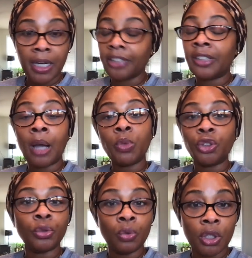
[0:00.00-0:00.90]
That's not
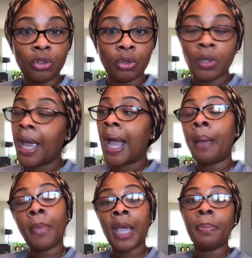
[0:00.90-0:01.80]
what you want to do. Now,
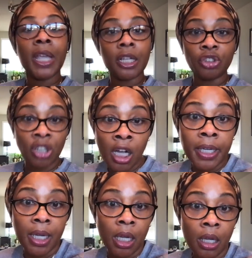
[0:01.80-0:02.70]
I might be a
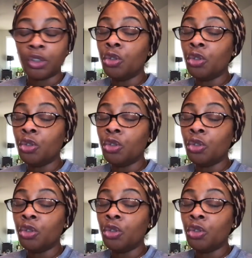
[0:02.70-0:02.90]
junkie.